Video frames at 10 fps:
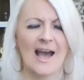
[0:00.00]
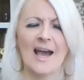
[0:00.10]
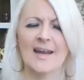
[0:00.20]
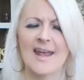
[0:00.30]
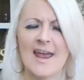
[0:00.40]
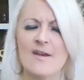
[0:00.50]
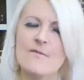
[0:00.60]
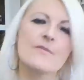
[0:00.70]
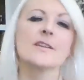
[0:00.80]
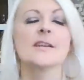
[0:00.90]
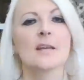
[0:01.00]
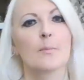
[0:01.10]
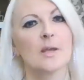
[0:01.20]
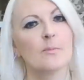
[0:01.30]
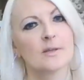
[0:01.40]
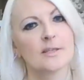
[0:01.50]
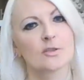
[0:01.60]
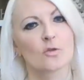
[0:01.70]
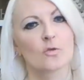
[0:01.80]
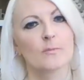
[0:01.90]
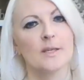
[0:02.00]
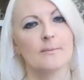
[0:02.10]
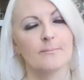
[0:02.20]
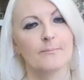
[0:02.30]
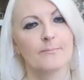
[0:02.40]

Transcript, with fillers: And everything that people did to hurt me.